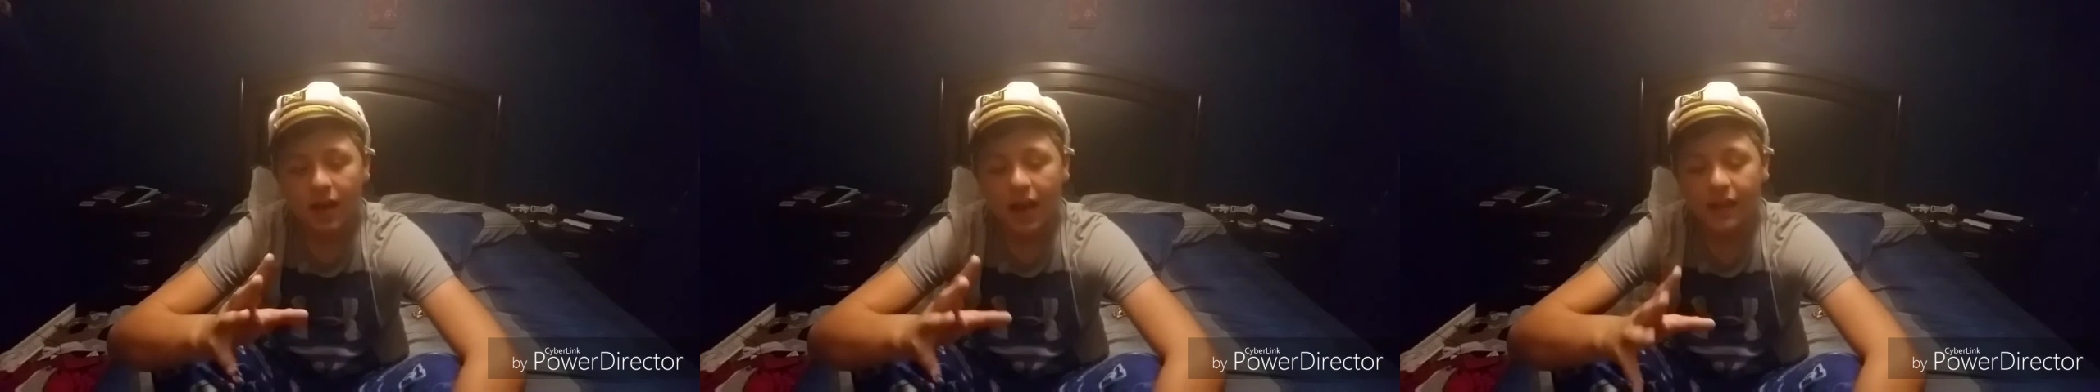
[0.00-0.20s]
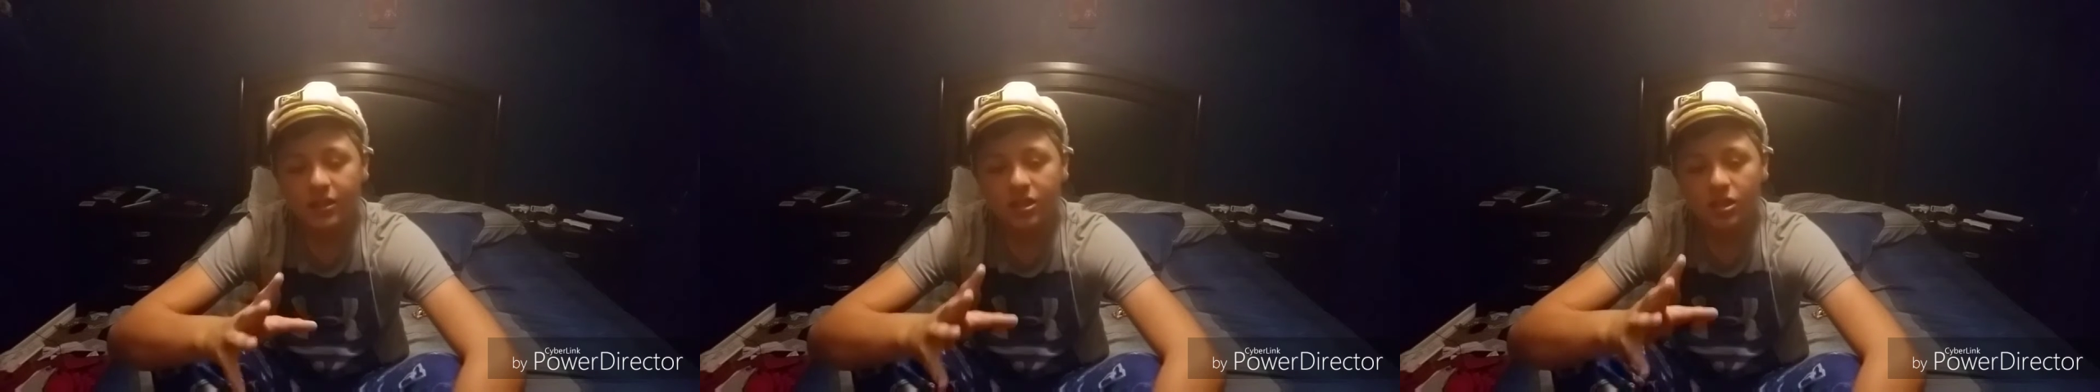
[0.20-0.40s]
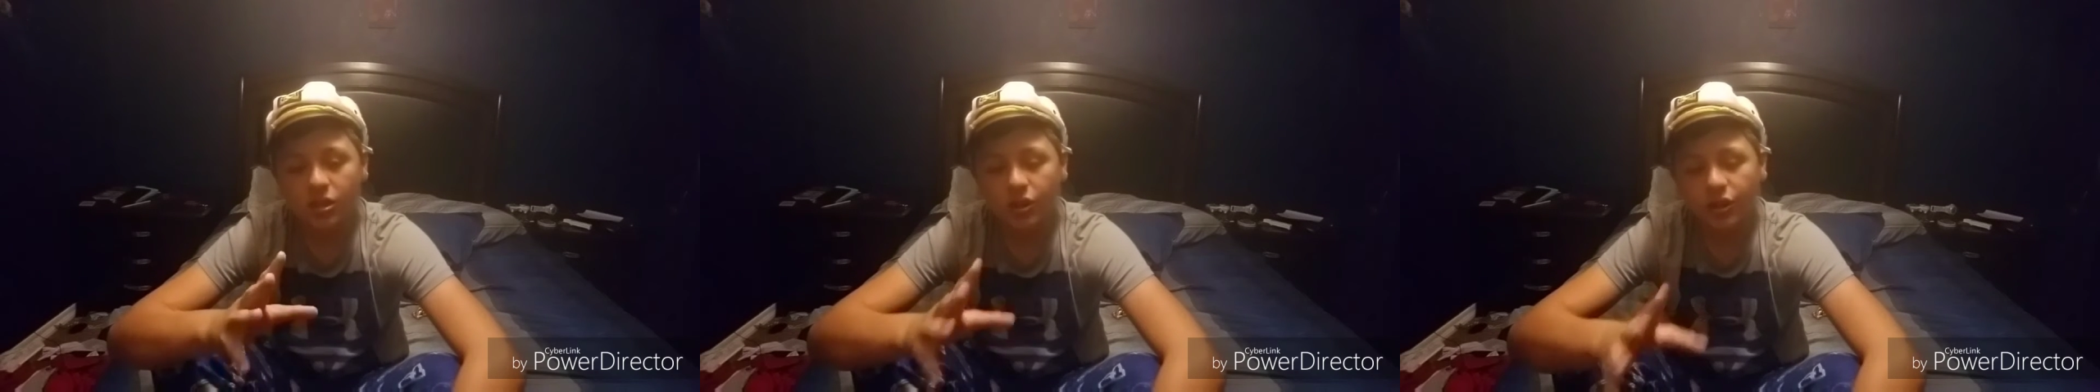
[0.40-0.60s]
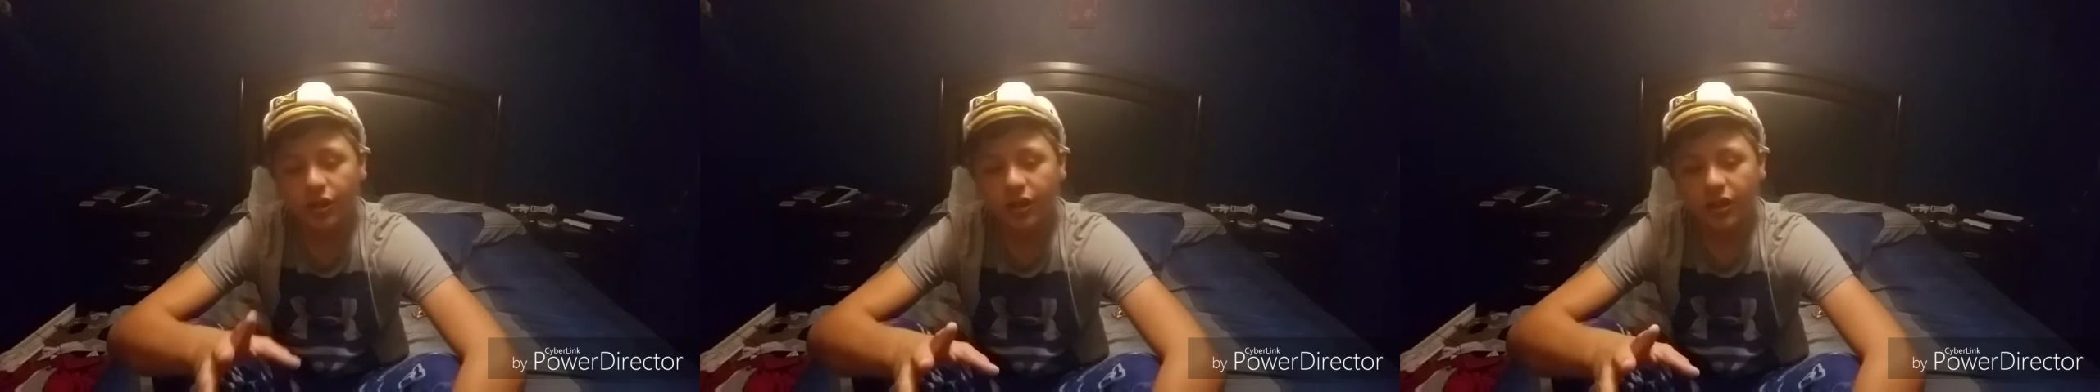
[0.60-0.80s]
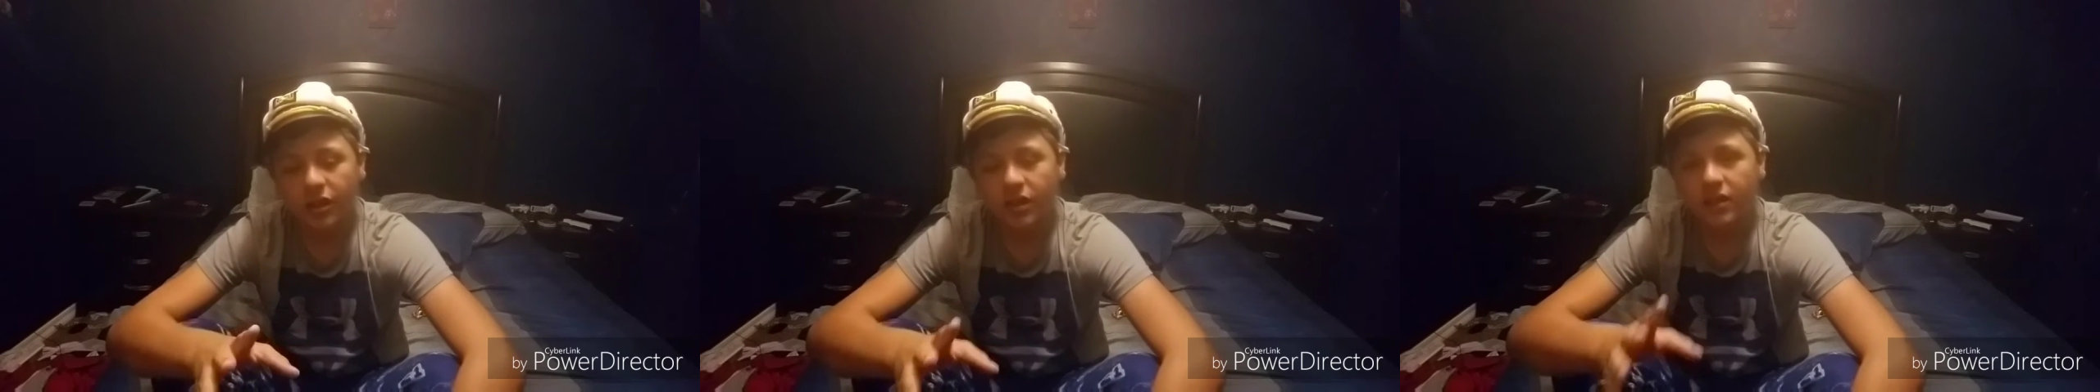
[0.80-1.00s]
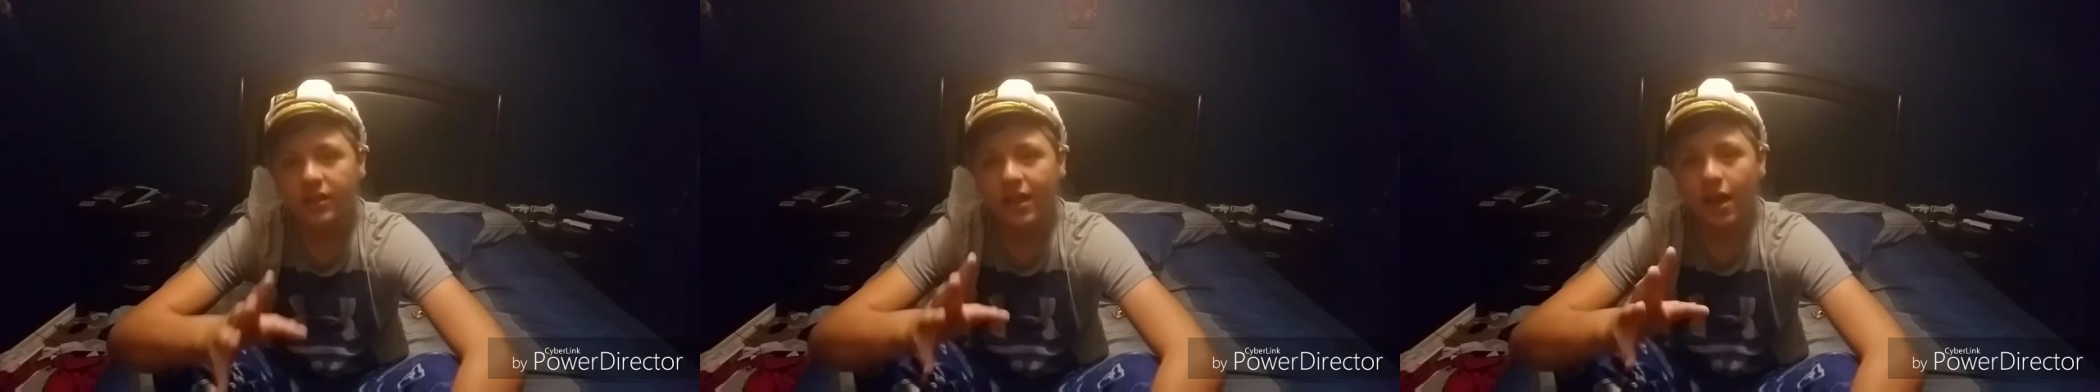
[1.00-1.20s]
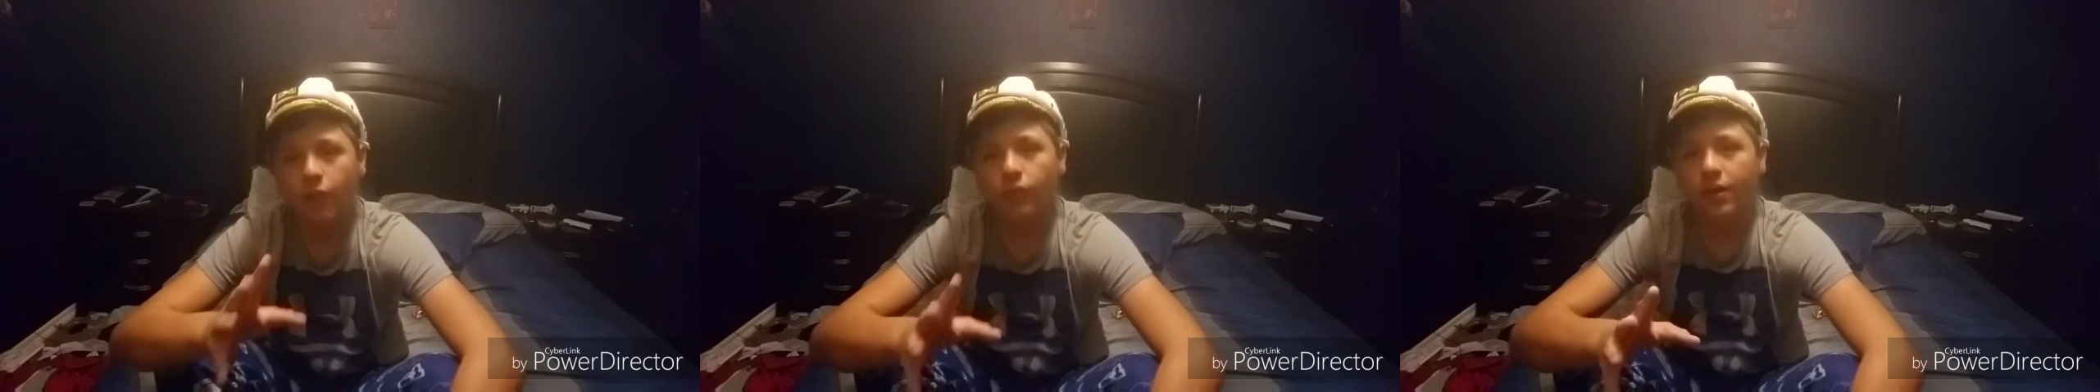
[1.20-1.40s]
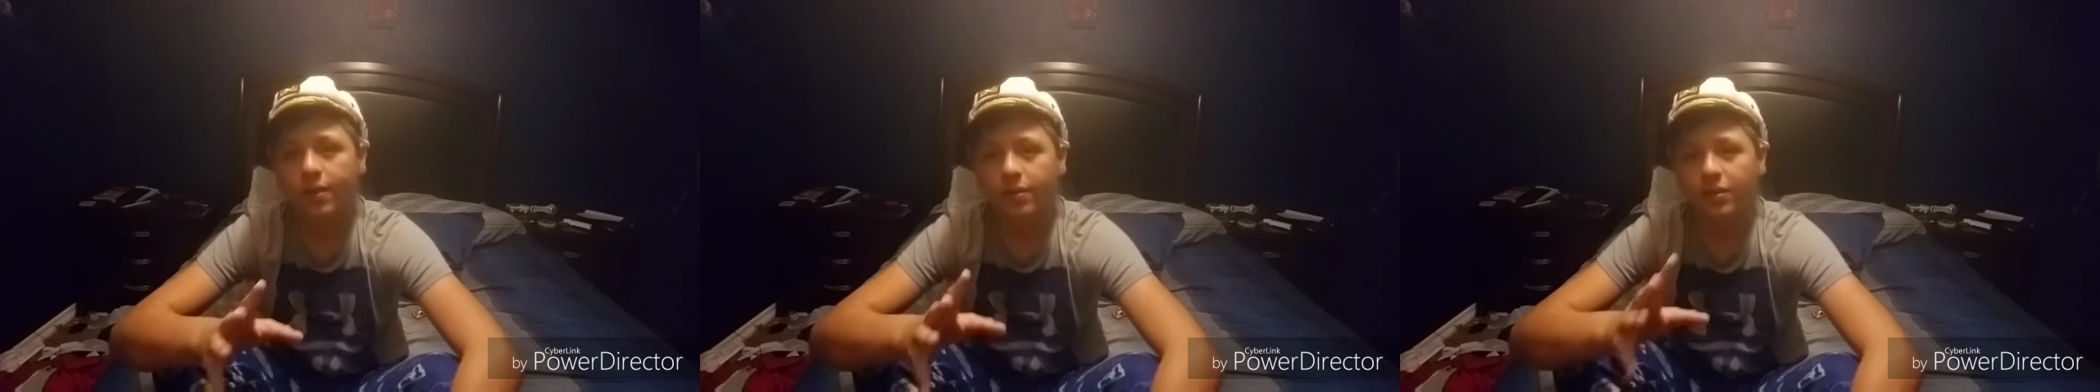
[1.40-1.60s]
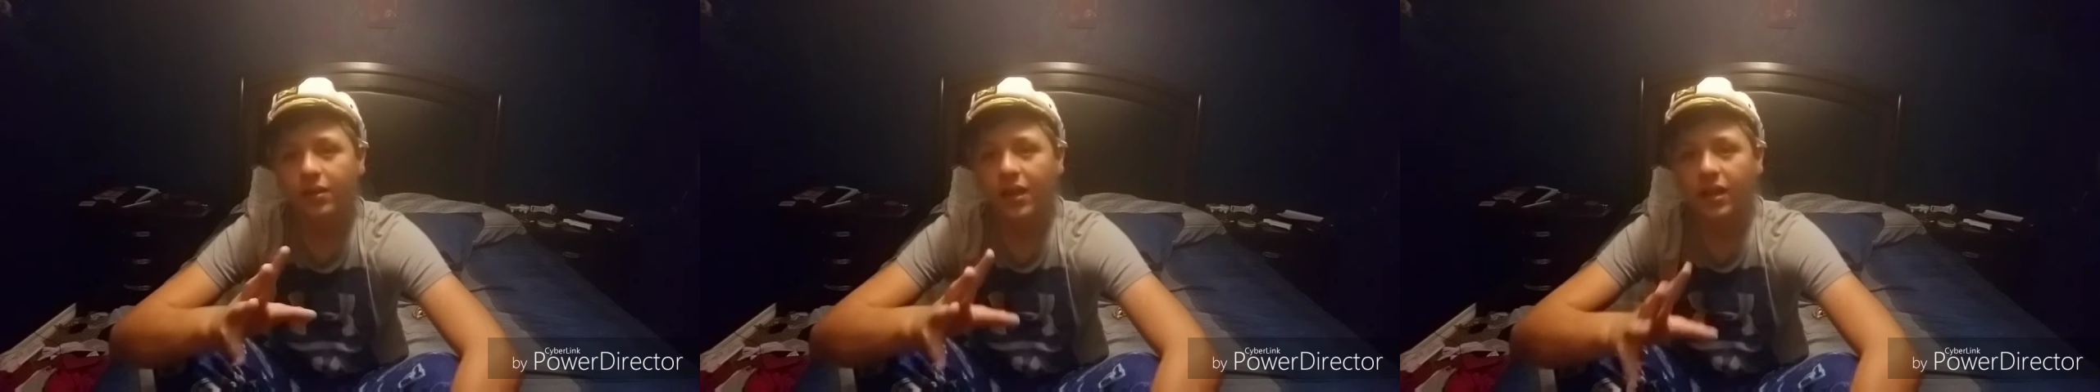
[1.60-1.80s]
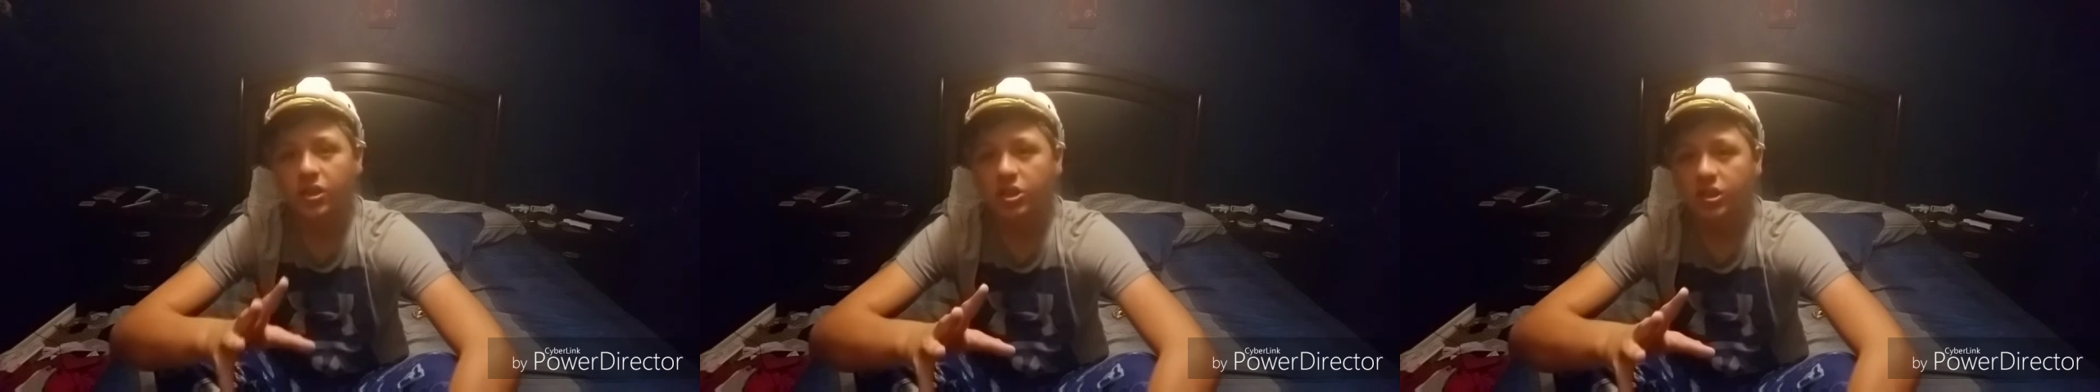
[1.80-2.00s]
I just learned that Rayman
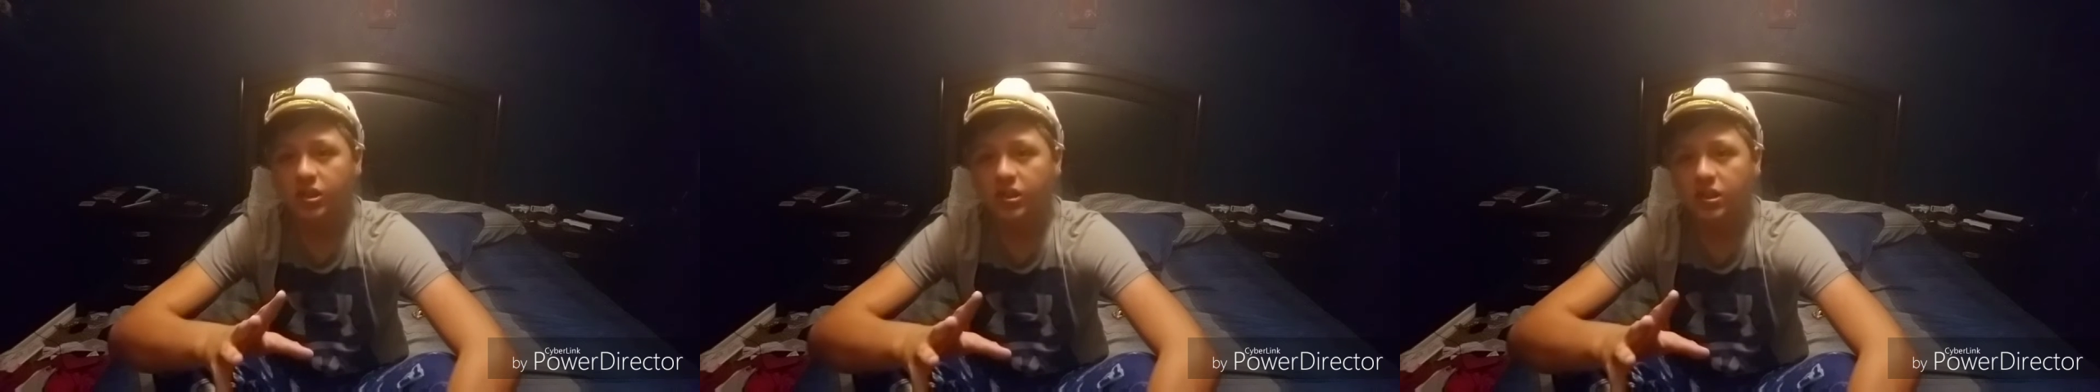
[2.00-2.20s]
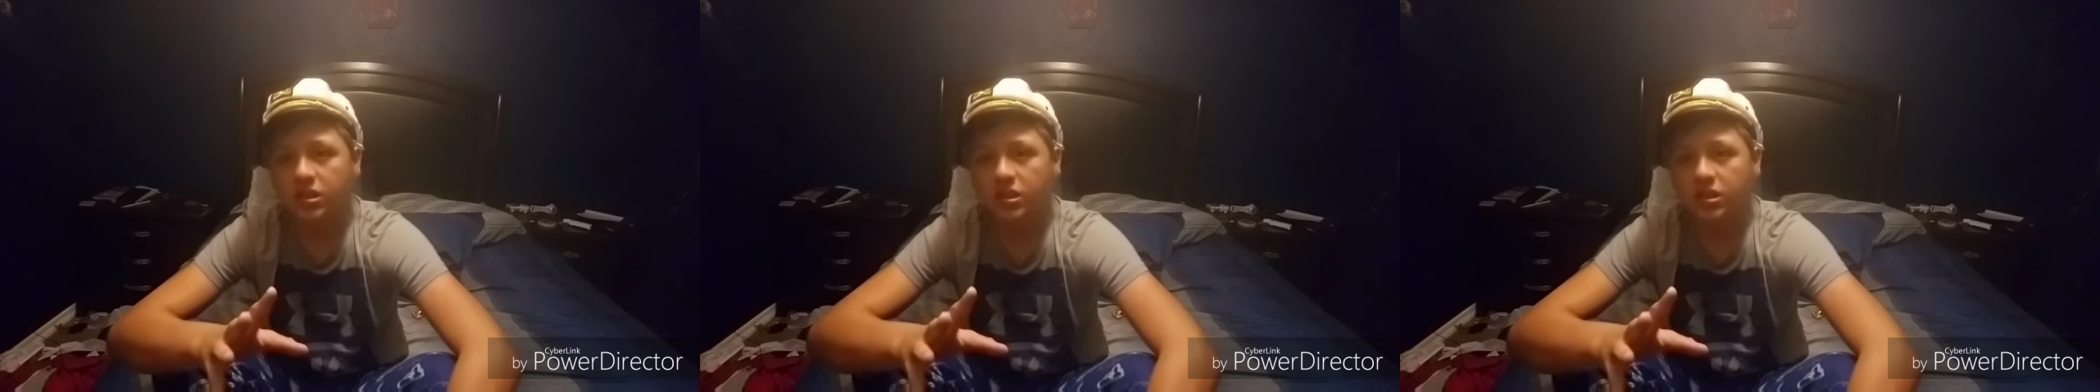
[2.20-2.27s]
Legends